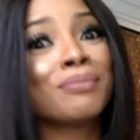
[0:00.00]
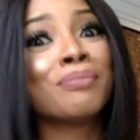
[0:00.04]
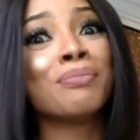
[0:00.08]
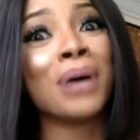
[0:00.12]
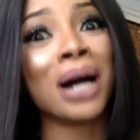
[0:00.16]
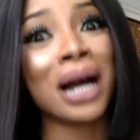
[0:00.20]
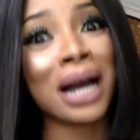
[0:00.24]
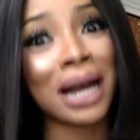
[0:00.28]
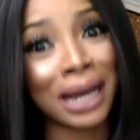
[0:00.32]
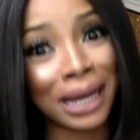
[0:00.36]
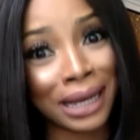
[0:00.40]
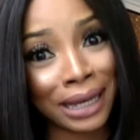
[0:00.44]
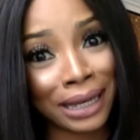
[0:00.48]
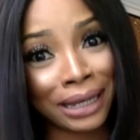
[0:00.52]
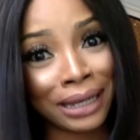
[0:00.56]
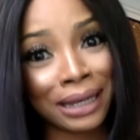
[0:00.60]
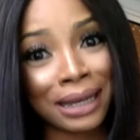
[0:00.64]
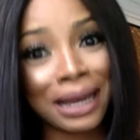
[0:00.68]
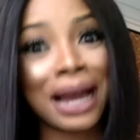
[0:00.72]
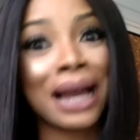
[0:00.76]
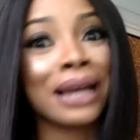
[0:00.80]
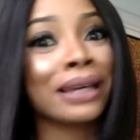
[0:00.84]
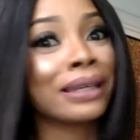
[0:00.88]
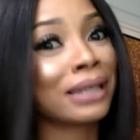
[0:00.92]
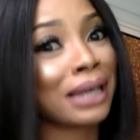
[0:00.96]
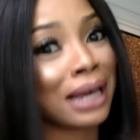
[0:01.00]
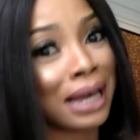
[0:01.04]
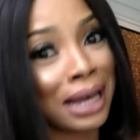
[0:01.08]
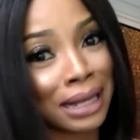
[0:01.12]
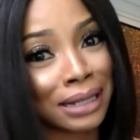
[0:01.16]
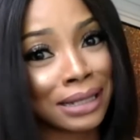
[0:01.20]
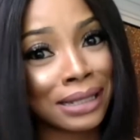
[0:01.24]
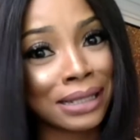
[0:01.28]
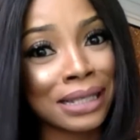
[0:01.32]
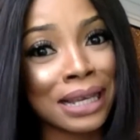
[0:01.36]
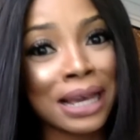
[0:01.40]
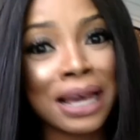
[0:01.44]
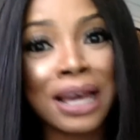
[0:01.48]
buy. I
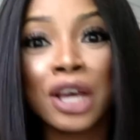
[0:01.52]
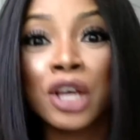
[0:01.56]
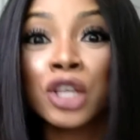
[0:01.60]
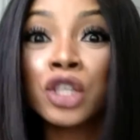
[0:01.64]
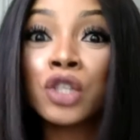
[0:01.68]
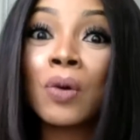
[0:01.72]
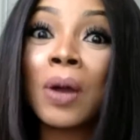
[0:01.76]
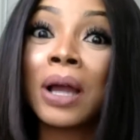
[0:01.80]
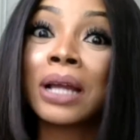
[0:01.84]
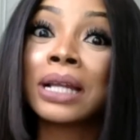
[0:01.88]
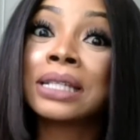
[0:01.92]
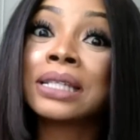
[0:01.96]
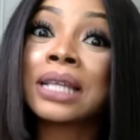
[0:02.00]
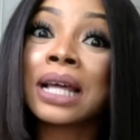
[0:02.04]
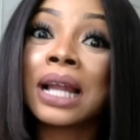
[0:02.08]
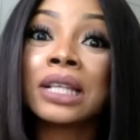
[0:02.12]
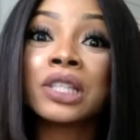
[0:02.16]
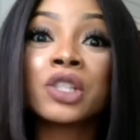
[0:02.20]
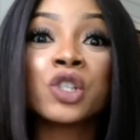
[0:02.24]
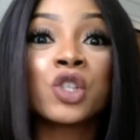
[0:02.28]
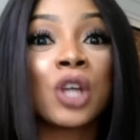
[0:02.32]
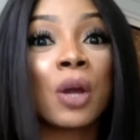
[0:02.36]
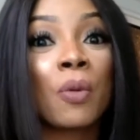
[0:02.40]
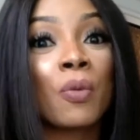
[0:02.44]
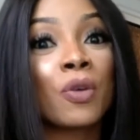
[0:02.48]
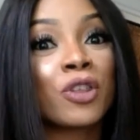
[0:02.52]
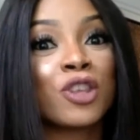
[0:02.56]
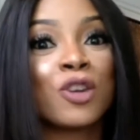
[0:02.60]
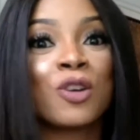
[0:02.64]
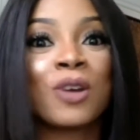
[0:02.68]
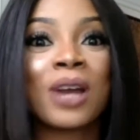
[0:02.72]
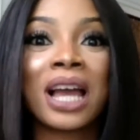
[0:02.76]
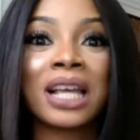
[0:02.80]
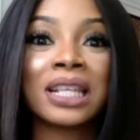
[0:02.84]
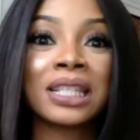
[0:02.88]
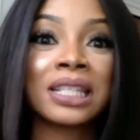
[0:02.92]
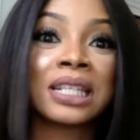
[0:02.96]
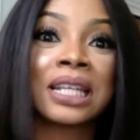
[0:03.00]
can't. So I decided to share with you
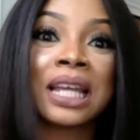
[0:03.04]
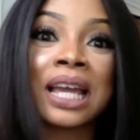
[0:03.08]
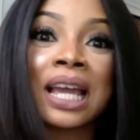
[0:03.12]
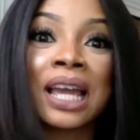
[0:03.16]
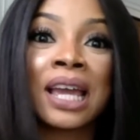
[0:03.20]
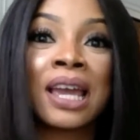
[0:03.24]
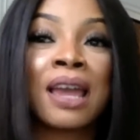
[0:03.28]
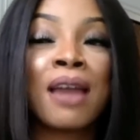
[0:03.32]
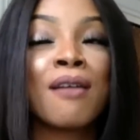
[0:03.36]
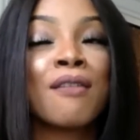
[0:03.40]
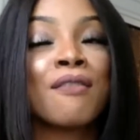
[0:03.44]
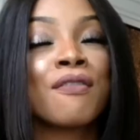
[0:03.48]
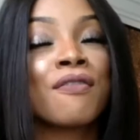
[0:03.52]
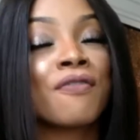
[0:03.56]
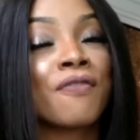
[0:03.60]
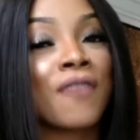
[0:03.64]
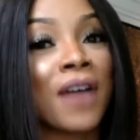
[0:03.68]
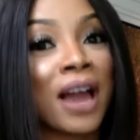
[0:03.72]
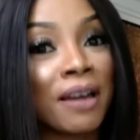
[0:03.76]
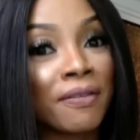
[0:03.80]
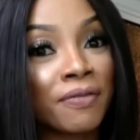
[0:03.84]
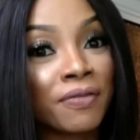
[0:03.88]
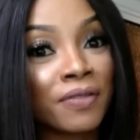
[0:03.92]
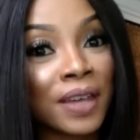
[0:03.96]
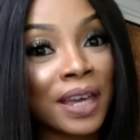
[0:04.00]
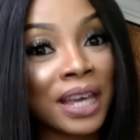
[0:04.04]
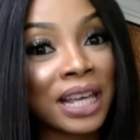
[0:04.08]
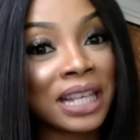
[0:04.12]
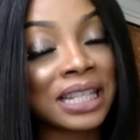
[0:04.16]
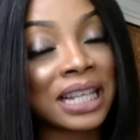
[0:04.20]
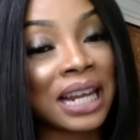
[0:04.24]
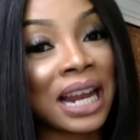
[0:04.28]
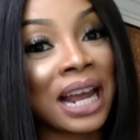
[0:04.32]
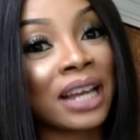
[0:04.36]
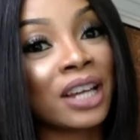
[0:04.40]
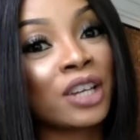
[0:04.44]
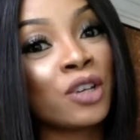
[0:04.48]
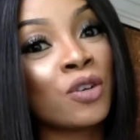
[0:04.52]
guys today 5 things
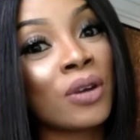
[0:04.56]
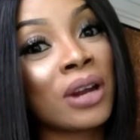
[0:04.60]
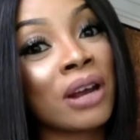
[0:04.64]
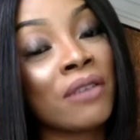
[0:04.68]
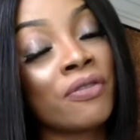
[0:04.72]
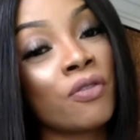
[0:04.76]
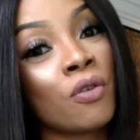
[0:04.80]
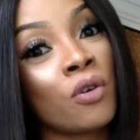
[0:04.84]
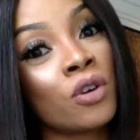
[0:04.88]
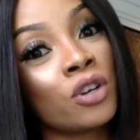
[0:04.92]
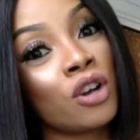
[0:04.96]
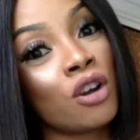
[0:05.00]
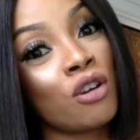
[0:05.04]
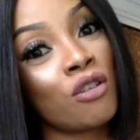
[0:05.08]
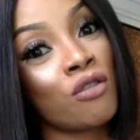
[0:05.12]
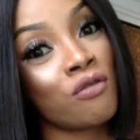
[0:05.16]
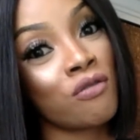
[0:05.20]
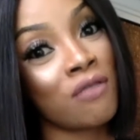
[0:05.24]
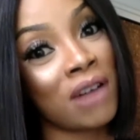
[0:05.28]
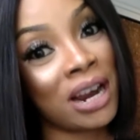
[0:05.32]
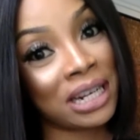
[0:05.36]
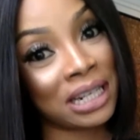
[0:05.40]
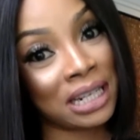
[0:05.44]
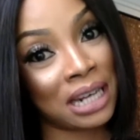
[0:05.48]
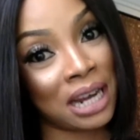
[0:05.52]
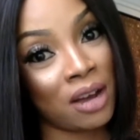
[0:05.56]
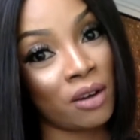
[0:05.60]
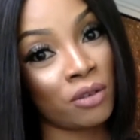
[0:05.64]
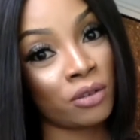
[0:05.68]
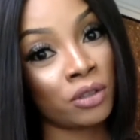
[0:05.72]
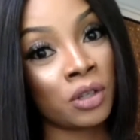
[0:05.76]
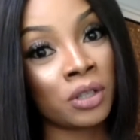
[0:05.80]
that I cannot afford right now.